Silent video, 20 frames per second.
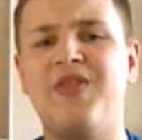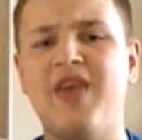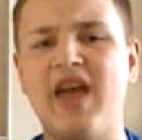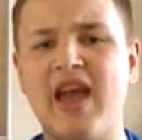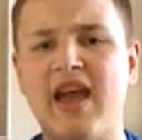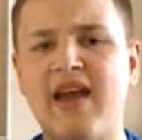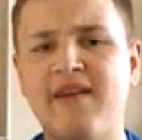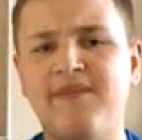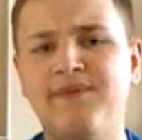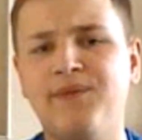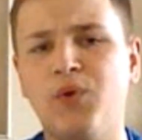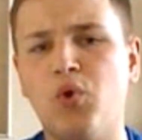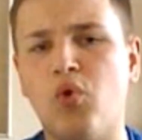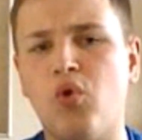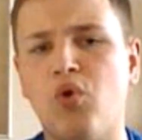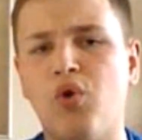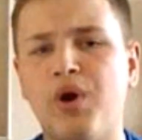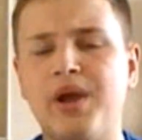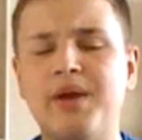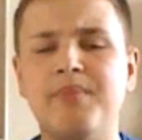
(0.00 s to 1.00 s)

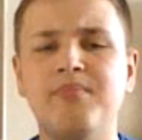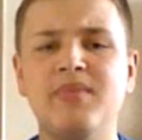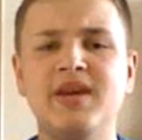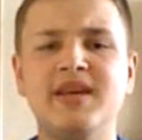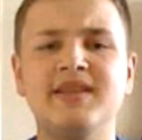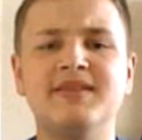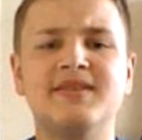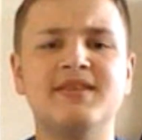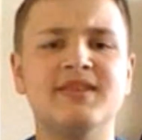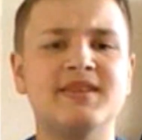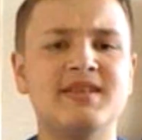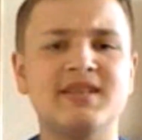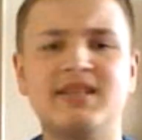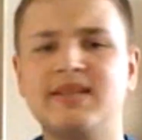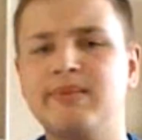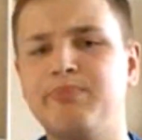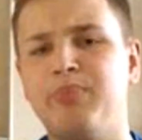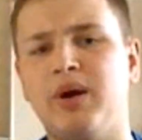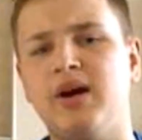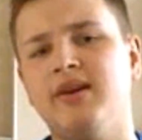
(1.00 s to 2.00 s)
Therefore it means that
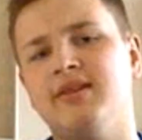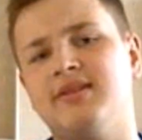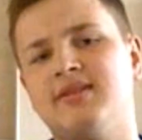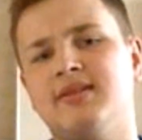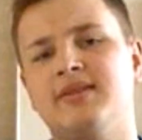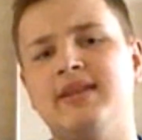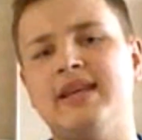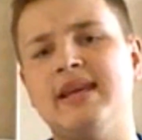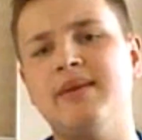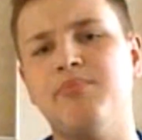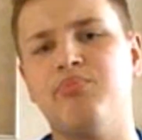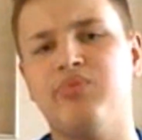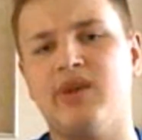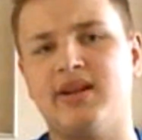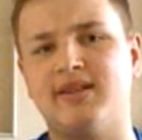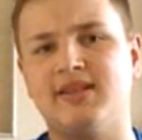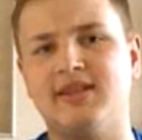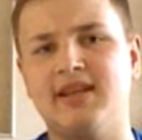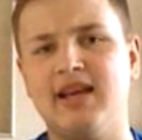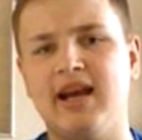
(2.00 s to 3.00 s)
despite the
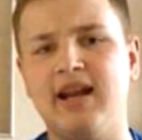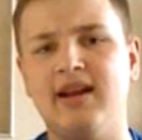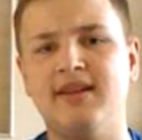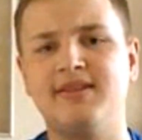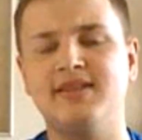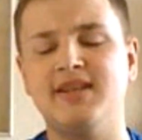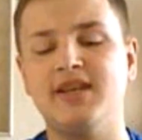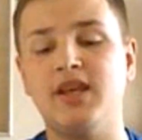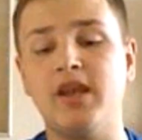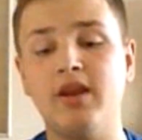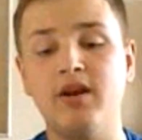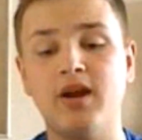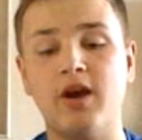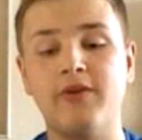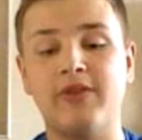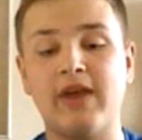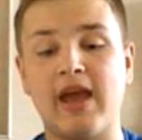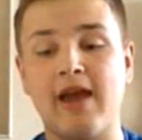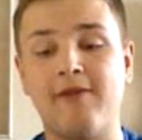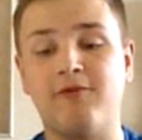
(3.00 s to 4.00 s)
impracticality, you
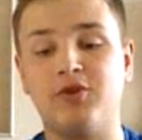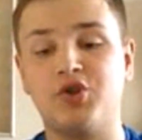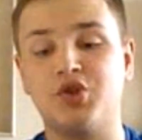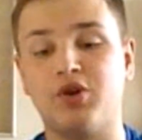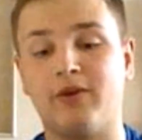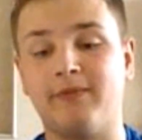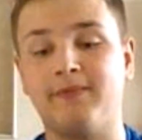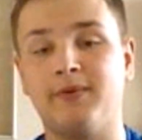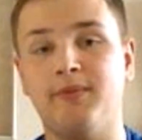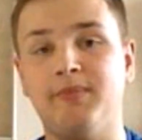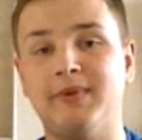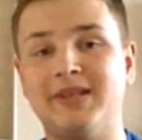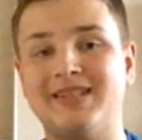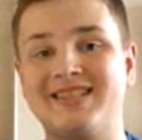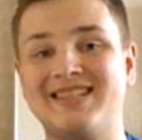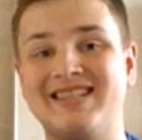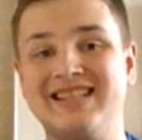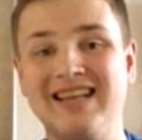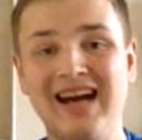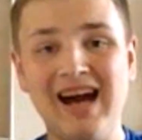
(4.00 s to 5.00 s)
know that every shot from
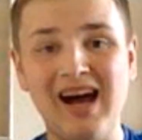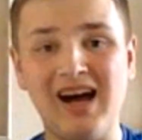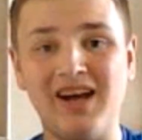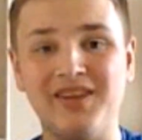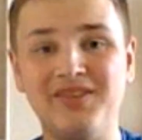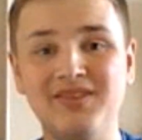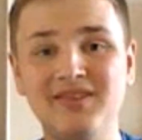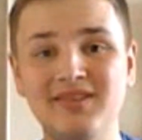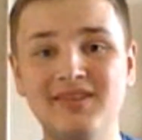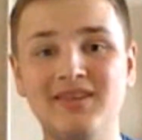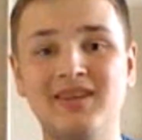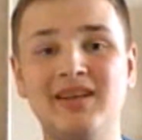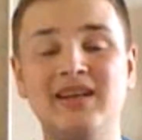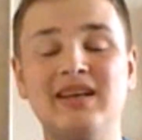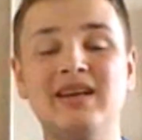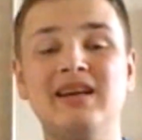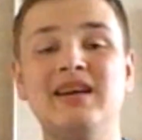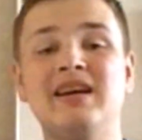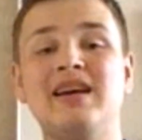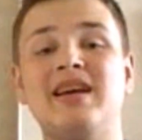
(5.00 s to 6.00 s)
this gun
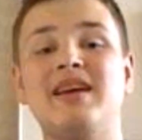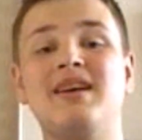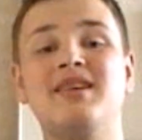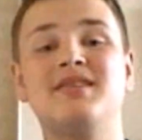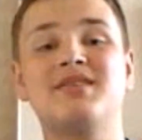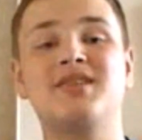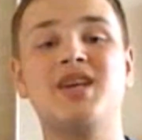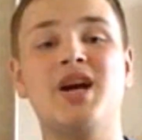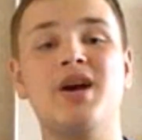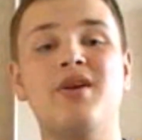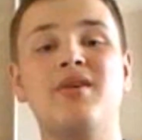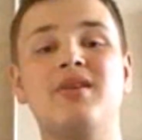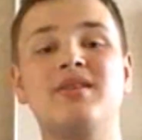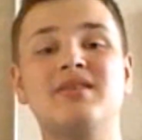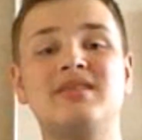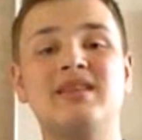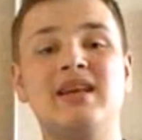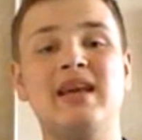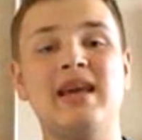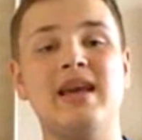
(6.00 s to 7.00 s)
is
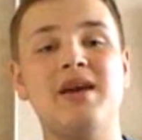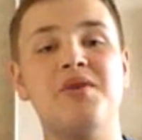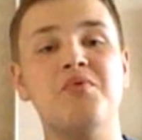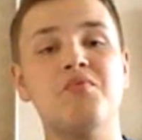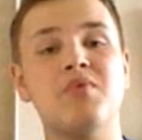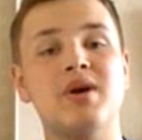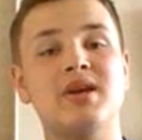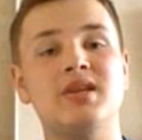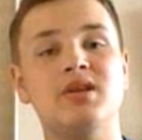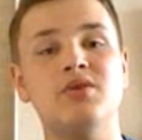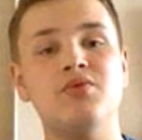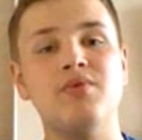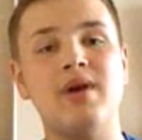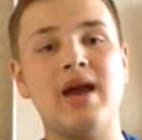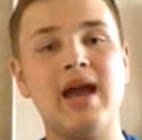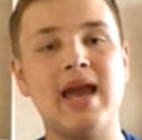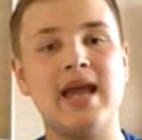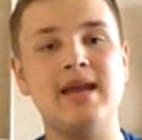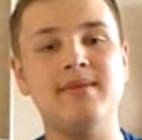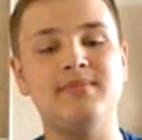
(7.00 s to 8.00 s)
going to hit where you
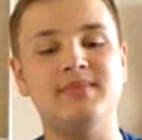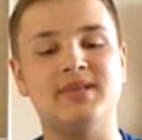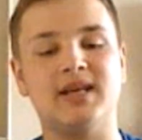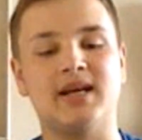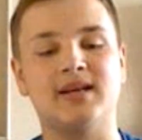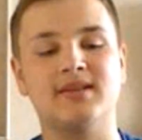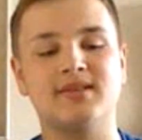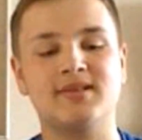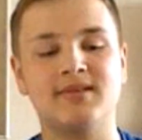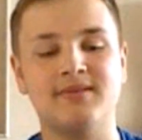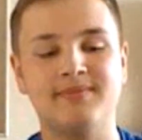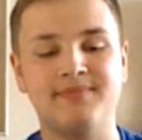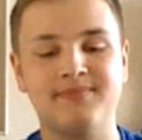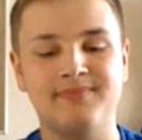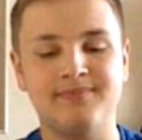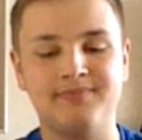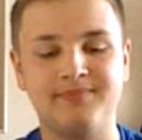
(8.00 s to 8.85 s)
aimed at.